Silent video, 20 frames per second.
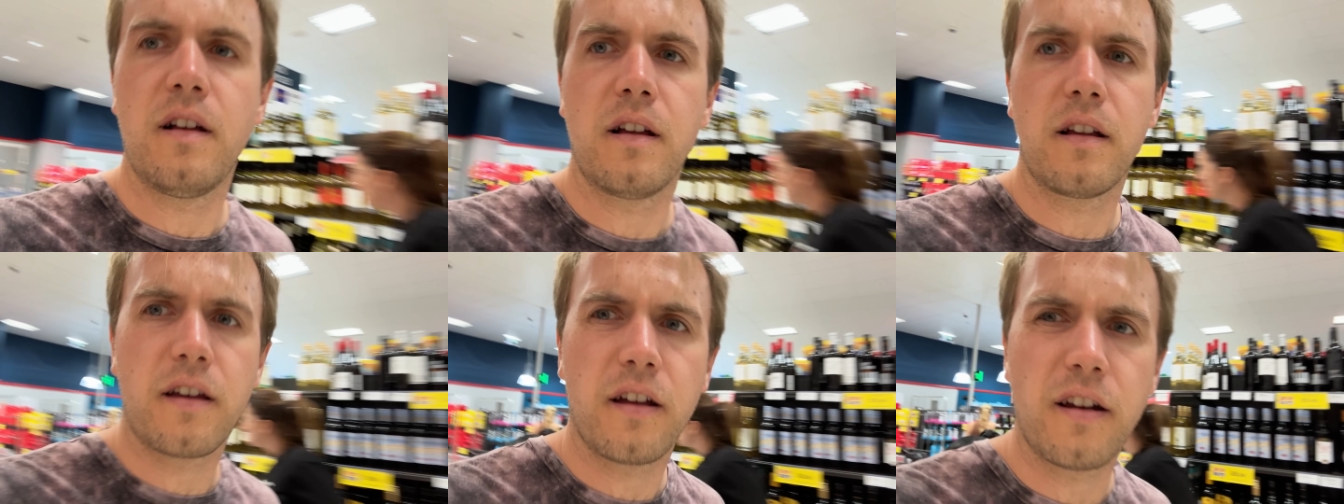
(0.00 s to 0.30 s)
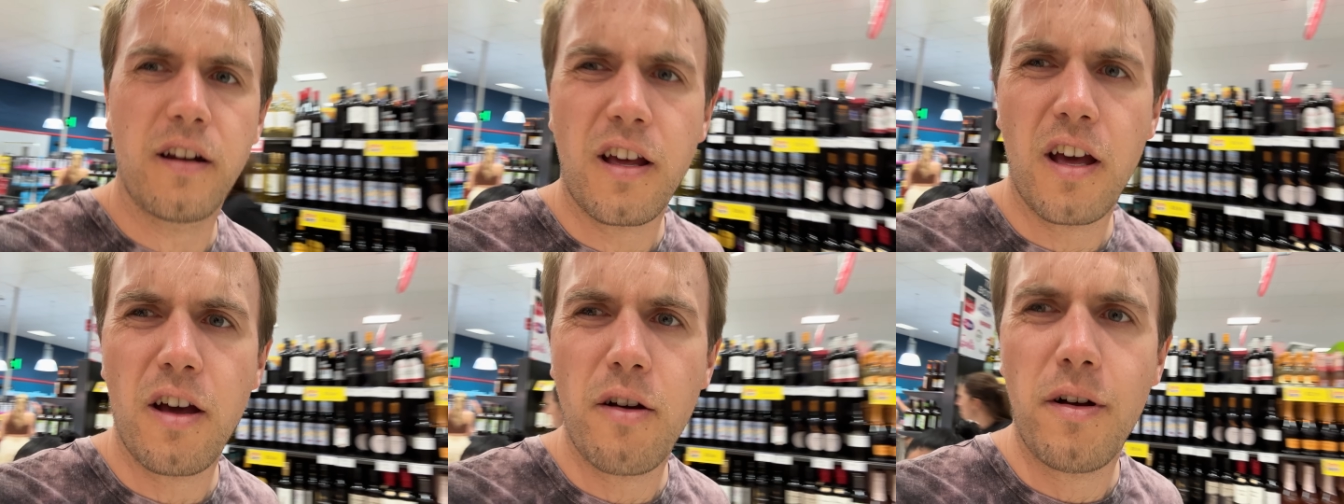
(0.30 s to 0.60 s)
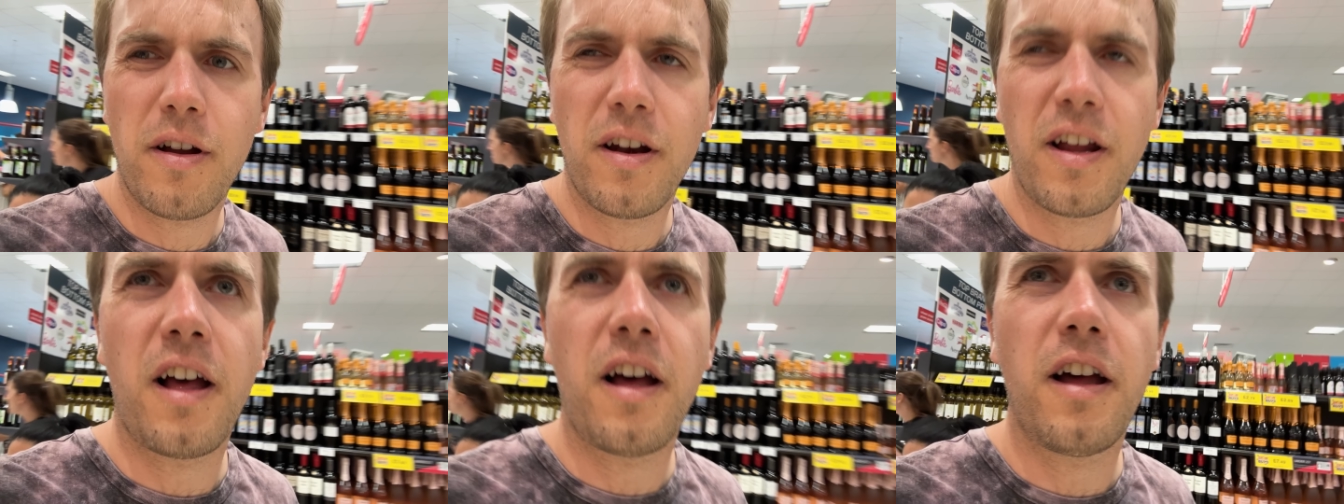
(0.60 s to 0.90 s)
Gonna go
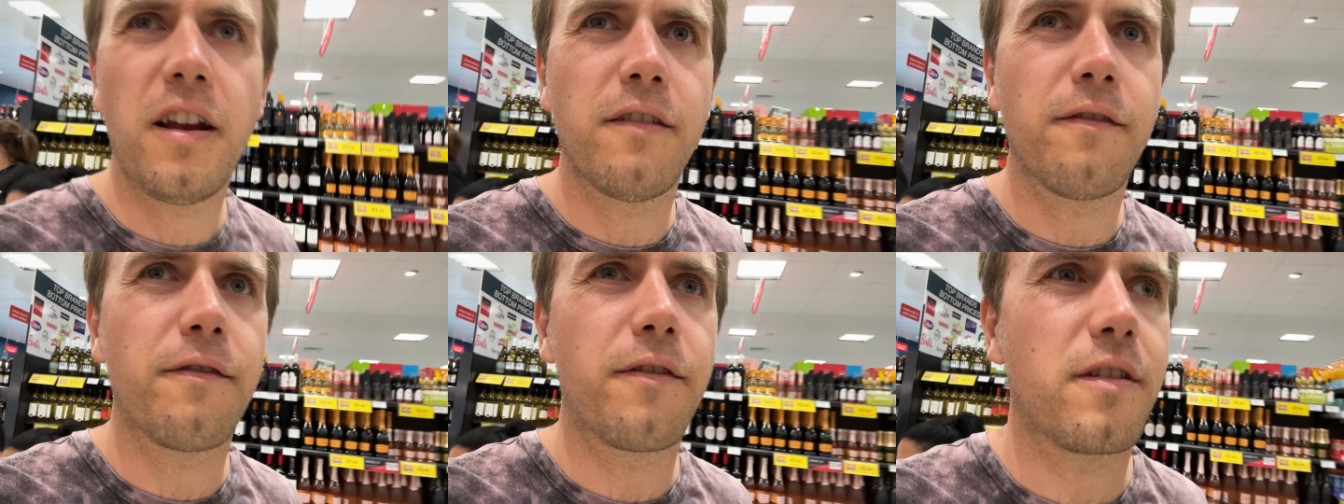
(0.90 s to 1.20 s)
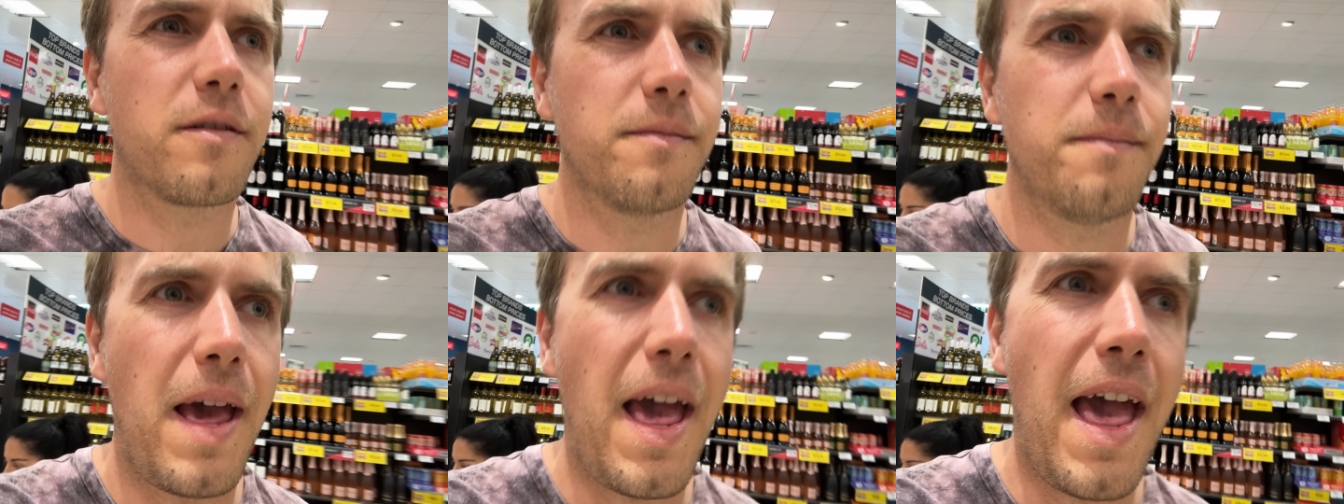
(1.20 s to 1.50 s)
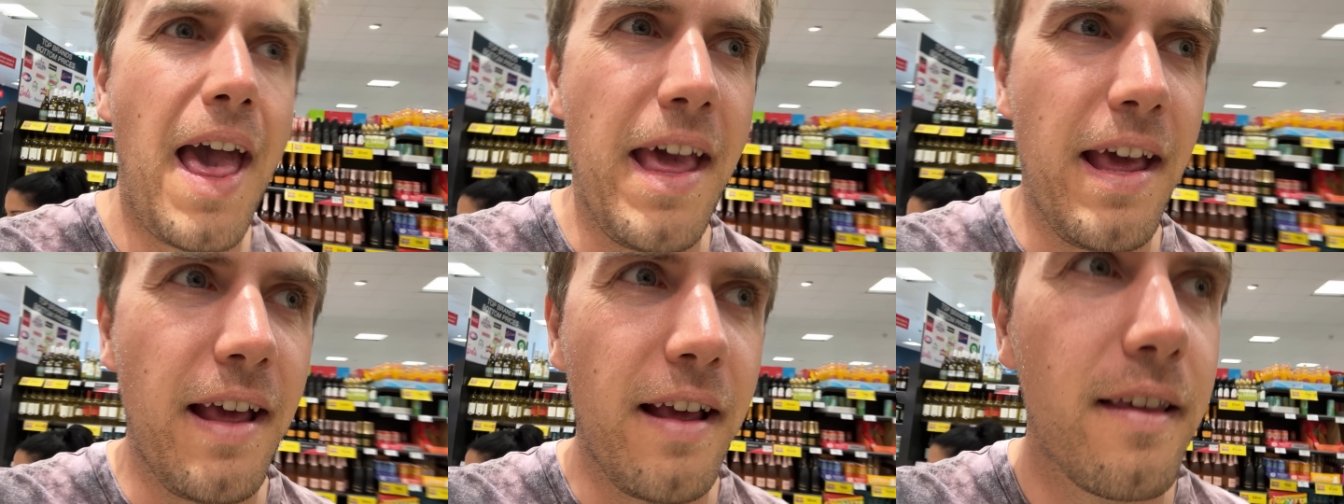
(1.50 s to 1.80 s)
on a hunt for some
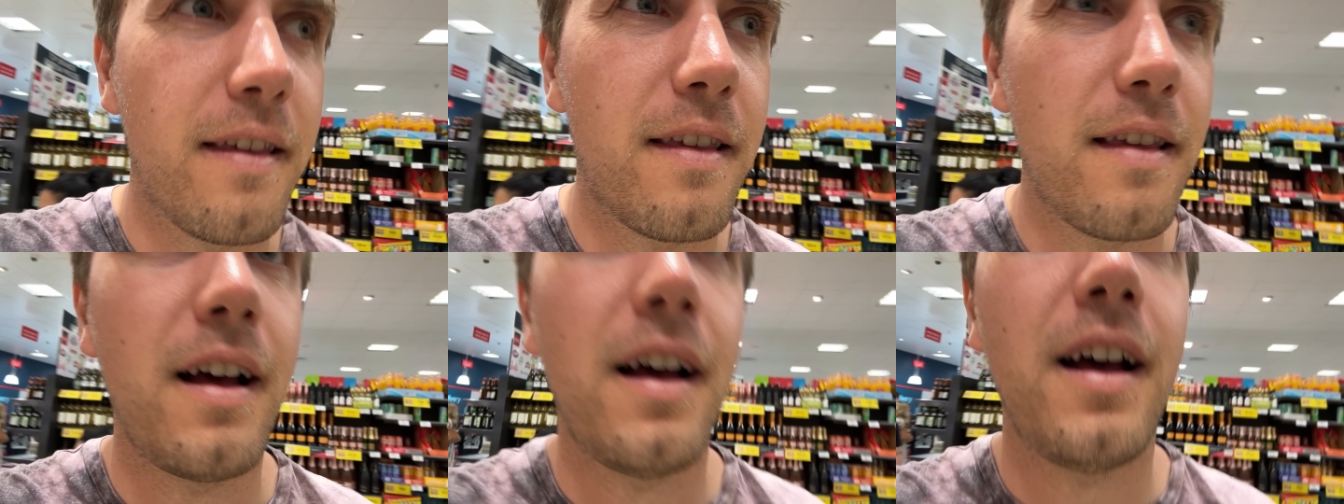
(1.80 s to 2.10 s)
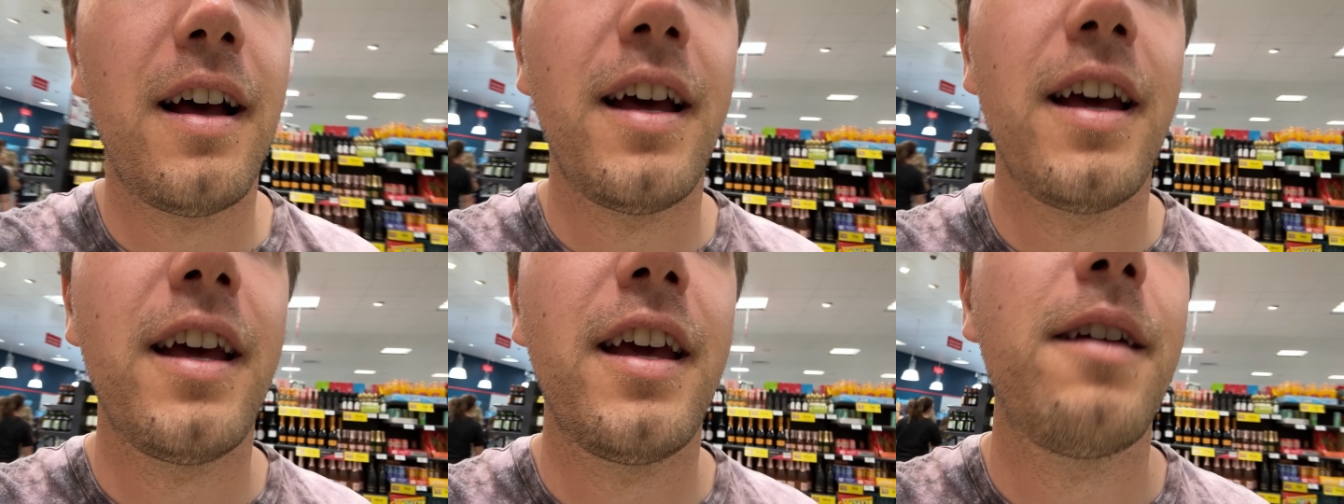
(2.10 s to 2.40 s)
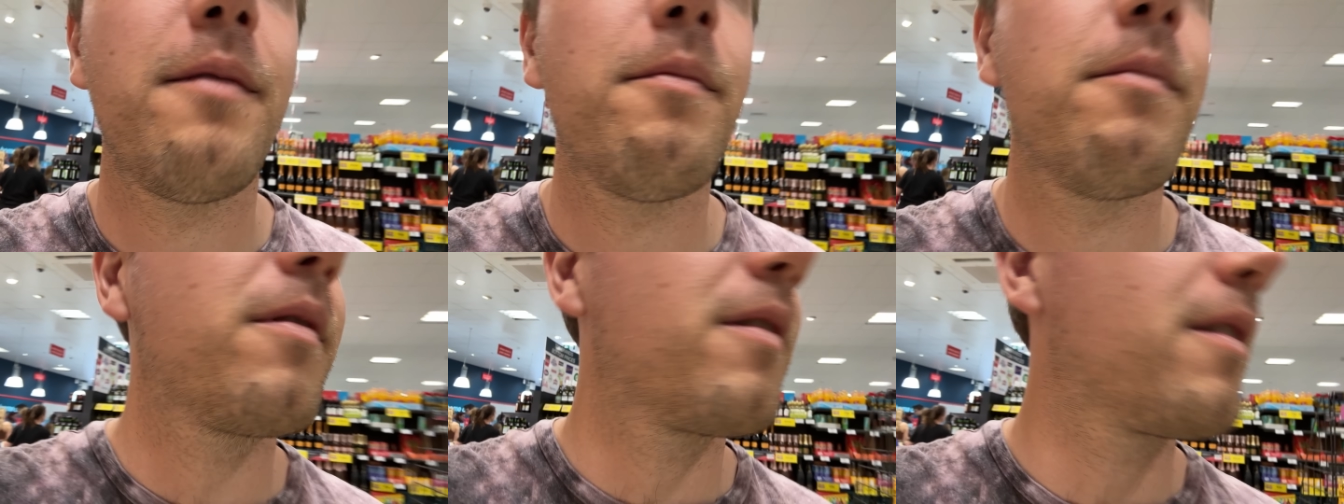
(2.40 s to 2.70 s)
eggs.
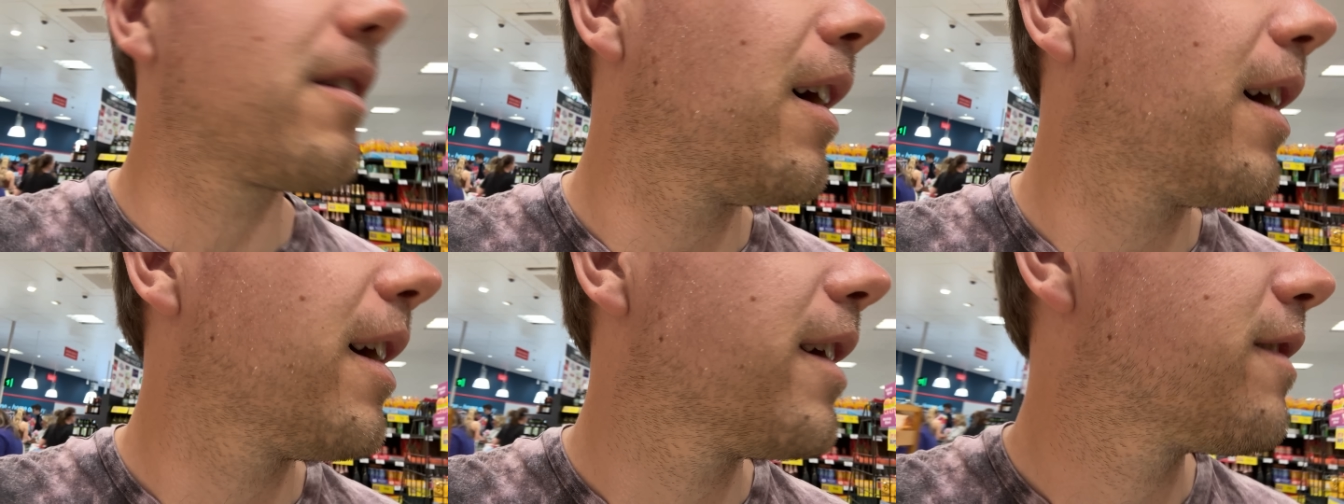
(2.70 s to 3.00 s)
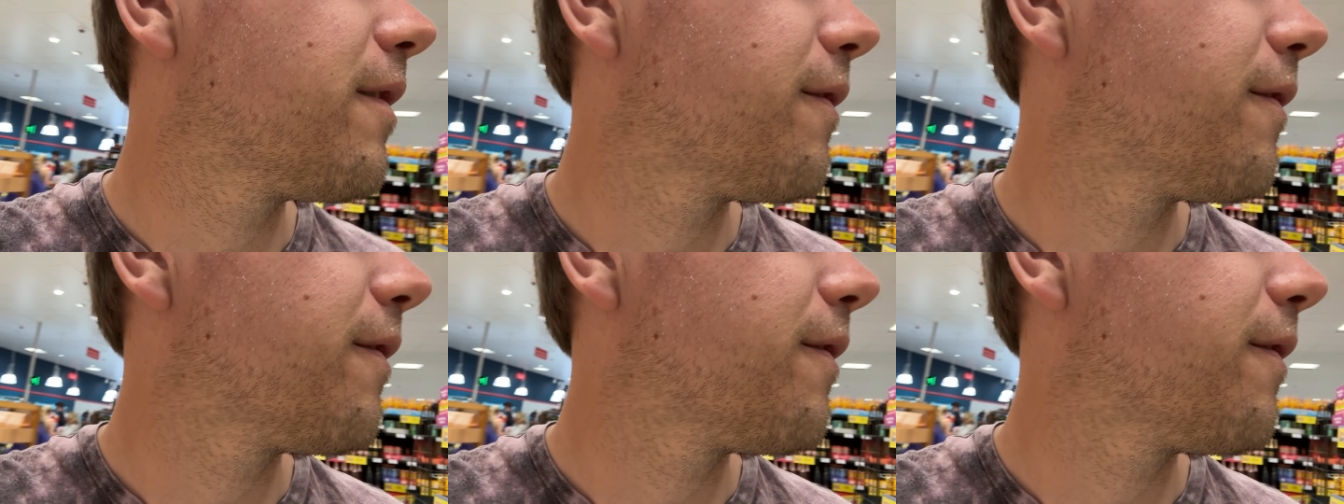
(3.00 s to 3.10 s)
I'm starting to